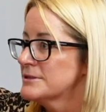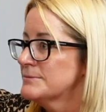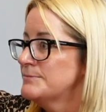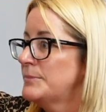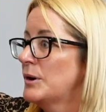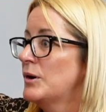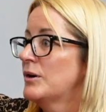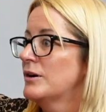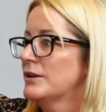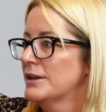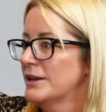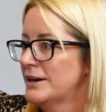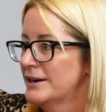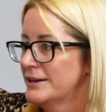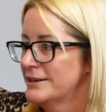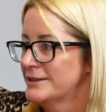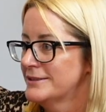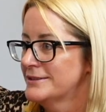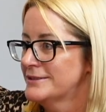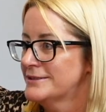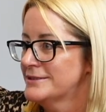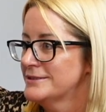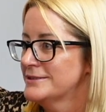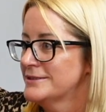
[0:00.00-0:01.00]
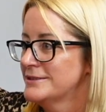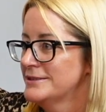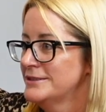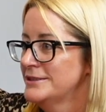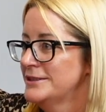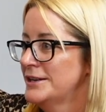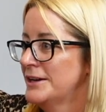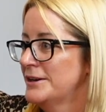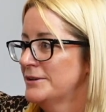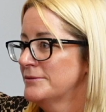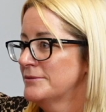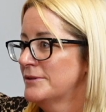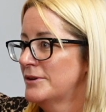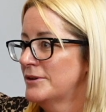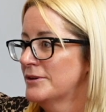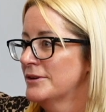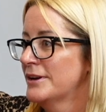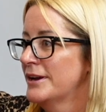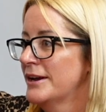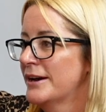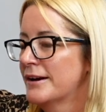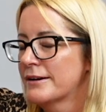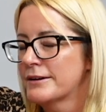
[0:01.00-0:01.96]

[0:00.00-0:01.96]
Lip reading: spotlight, on it.